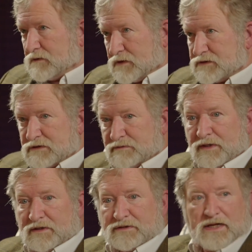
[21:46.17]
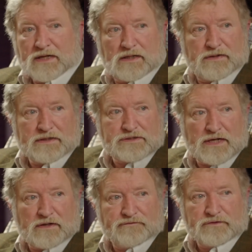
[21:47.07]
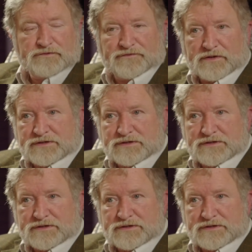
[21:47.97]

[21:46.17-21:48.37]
This is a big thing. That child feels very